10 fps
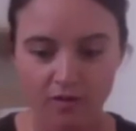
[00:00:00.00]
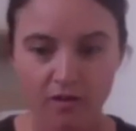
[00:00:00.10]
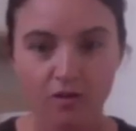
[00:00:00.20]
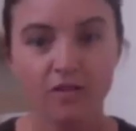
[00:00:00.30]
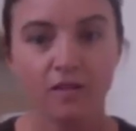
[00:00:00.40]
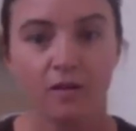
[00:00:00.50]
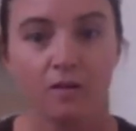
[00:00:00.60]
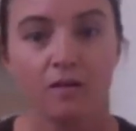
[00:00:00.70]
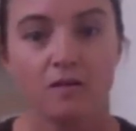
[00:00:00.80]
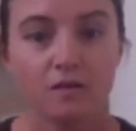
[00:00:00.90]
a new soul
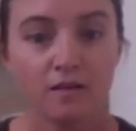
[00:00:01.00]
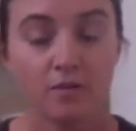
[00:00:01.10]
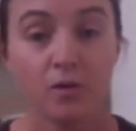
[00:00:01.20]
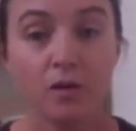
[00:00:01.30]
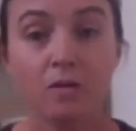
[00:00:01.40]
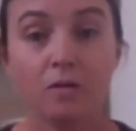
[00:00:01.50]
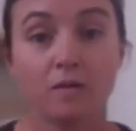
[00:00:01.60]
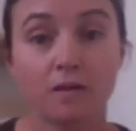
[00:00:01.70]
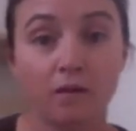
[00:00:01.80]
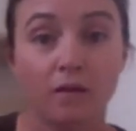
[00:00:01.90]
into this world.
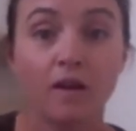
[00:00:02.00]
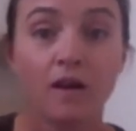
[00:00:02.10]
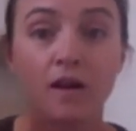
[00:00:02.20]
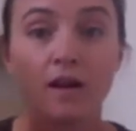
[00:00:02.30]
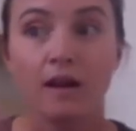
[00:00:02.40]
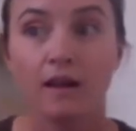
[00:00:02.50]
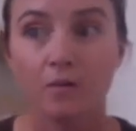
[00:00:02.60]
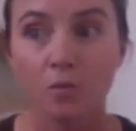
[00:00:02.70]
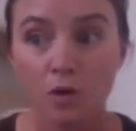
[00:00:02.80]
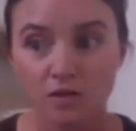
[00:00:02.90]
So
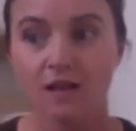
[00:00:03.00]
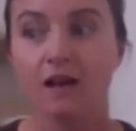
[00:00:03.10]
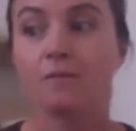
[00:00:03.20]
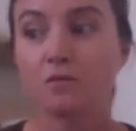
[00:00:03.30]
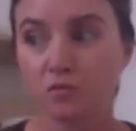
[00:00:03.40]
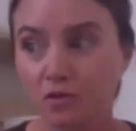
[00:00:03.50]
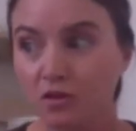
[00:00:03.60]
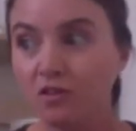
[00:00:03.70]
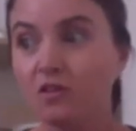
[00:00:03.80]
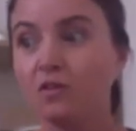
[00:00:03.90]
what's come through
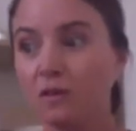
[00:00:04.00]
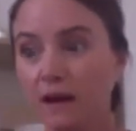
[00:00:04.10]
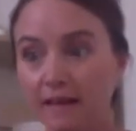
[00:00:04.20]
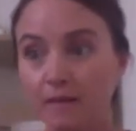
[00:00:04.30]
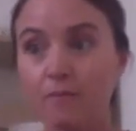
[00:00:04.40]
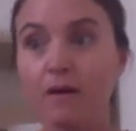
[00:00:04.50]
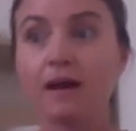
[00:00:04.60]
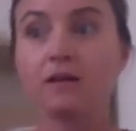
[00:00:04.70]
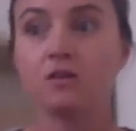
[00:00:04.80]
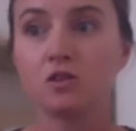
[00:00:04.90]
you and the
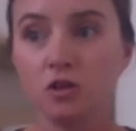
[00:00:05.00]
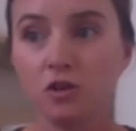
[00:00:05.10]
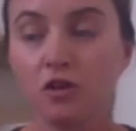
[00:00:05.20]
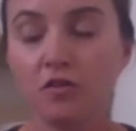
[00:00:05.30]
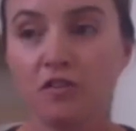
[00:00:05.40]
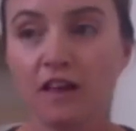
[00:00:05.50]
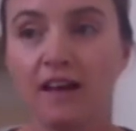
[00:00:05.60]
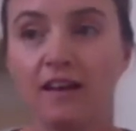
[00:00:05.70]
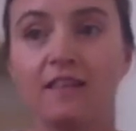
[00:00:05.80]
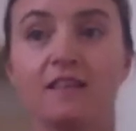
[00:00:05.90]
magnitude of
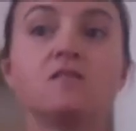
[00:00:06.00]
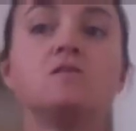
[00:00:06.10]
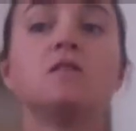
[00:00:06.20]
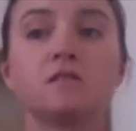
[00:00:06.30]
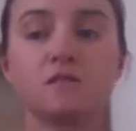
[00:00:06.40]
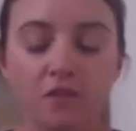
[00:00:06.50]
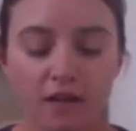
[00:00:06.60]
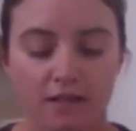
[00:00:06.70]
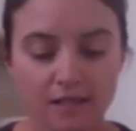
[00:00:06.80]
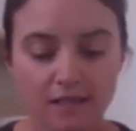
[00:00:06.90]
that, there's lots of
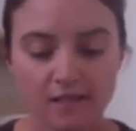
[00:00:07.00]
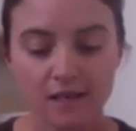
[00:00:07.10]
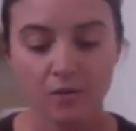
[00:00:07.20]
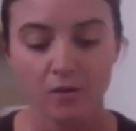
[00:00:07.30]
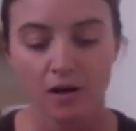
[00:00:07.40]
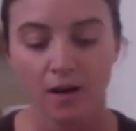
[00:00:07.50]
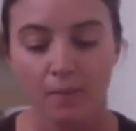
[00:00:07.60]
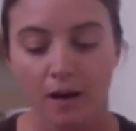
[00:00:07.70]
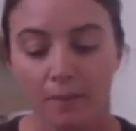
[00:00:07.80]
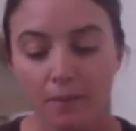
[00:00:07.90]
ideas that will come
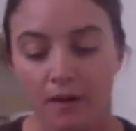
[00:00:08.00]
up.